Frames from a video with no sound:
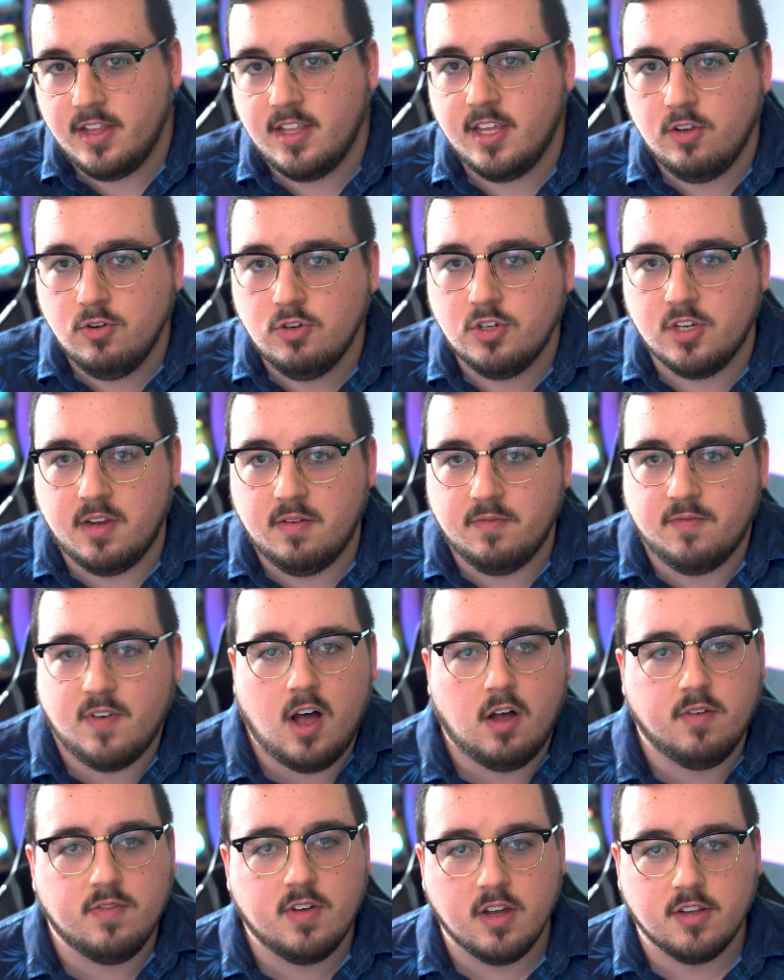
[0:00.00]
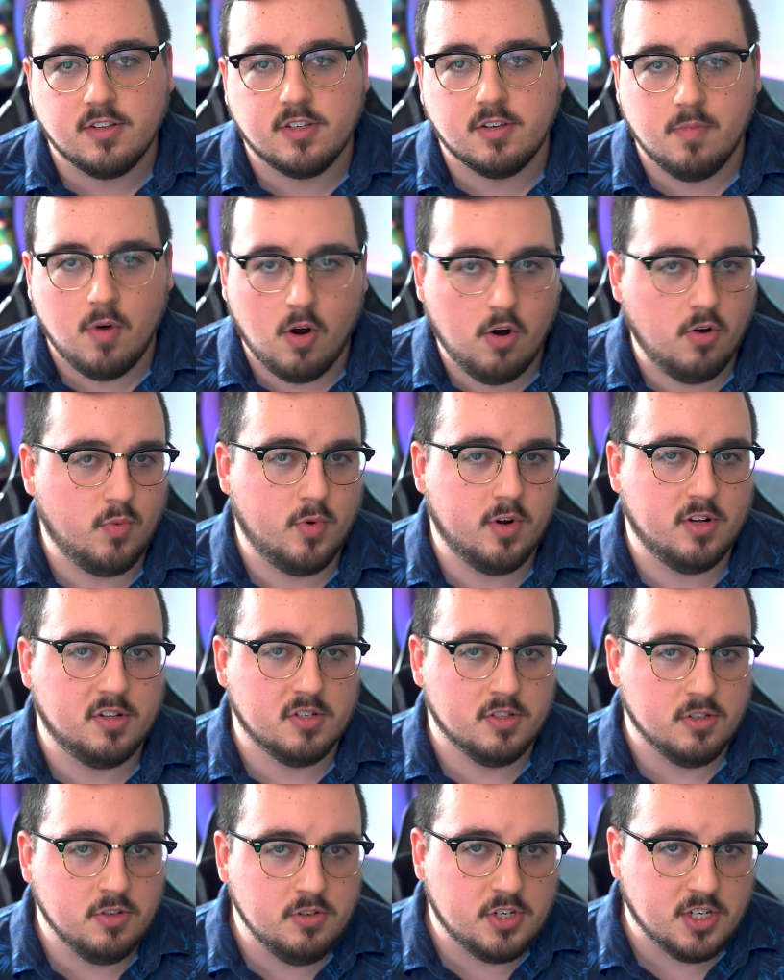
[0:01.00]
and they usually involve custom hardware
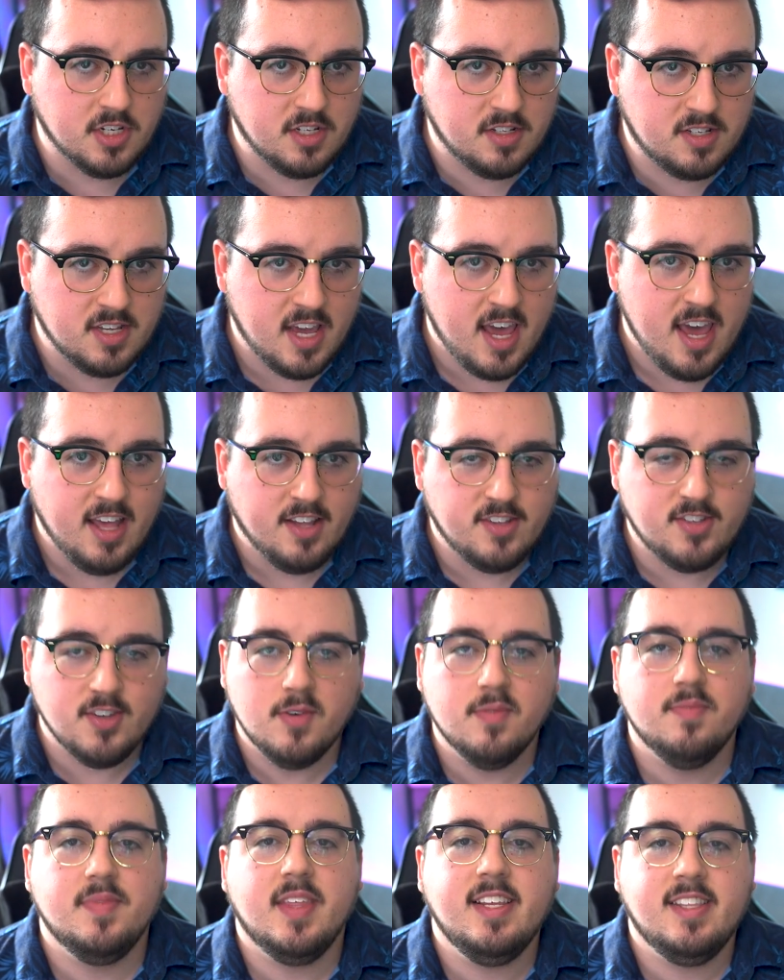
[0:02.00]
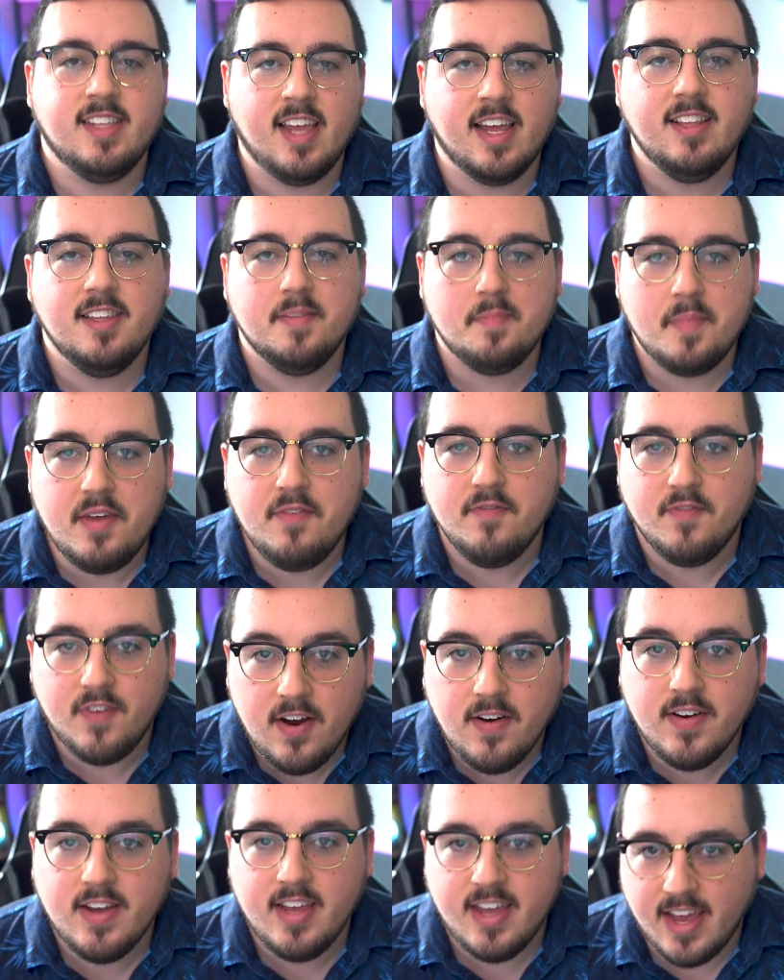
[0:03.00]
solutions, so they tend to be
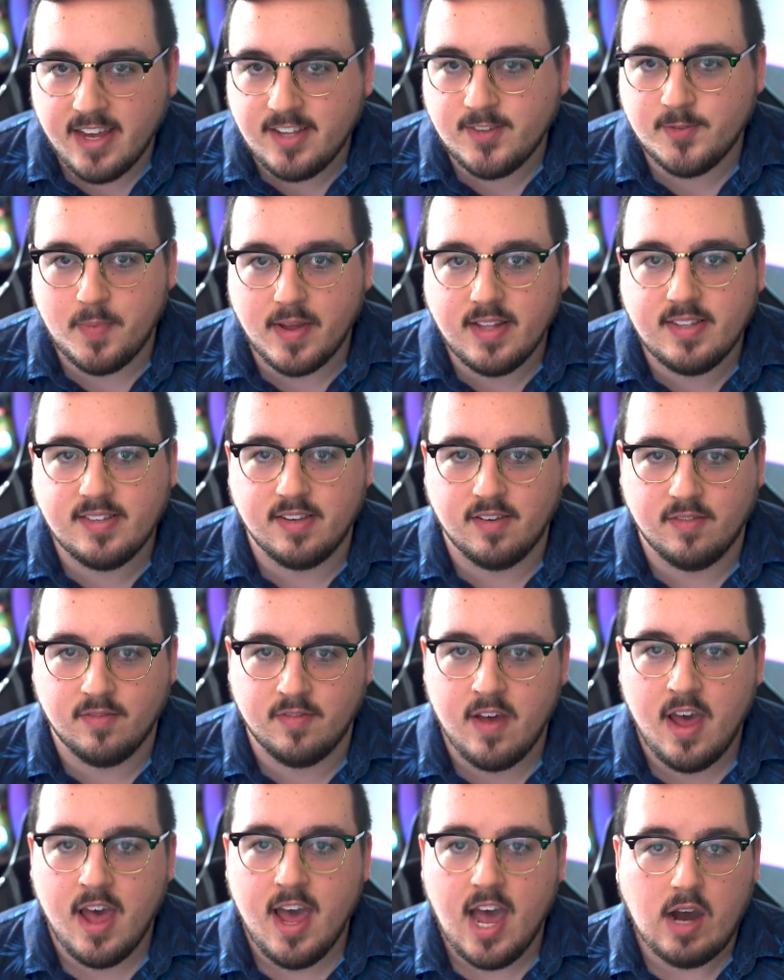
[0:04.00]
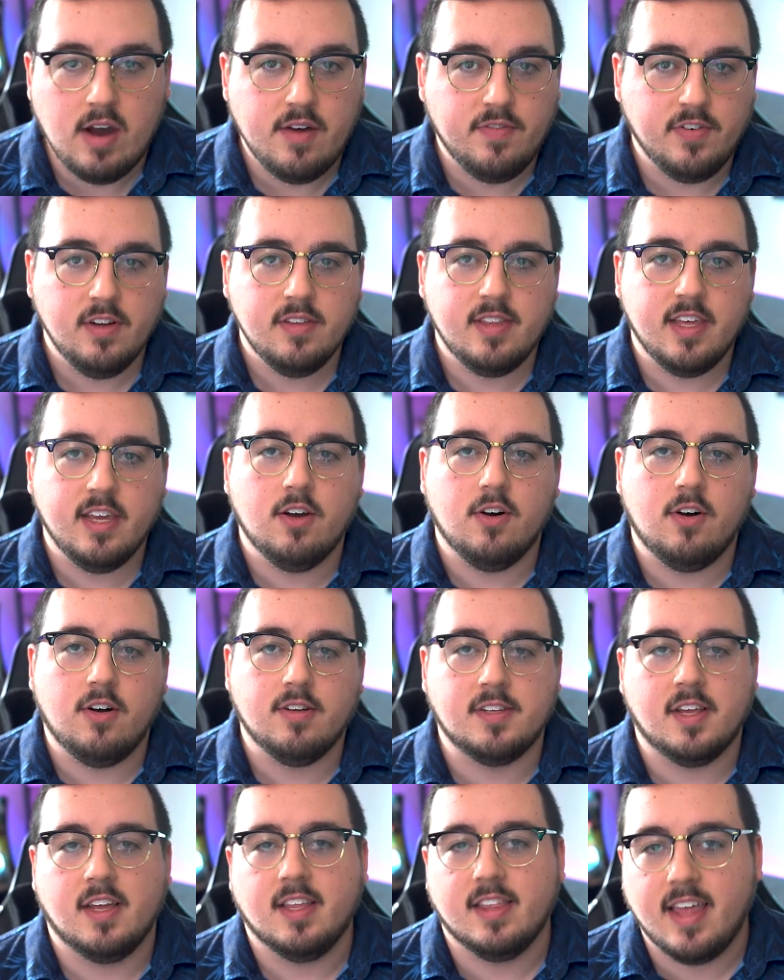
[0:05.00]
very expensive. However, they
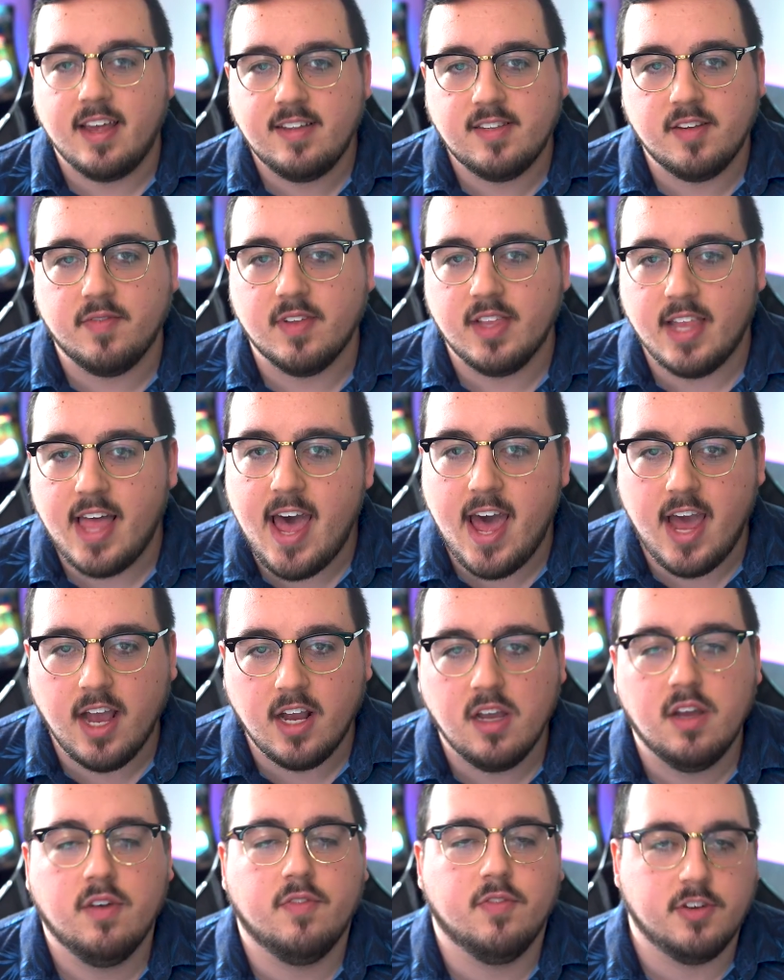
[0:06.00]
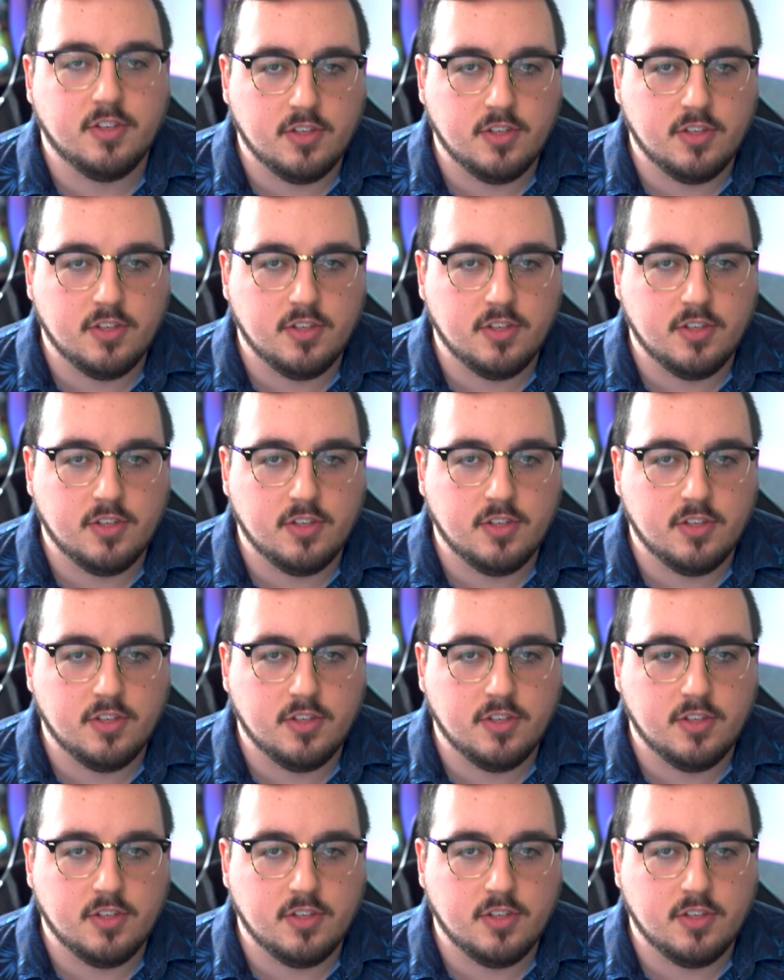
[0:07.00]
cause less of a lag for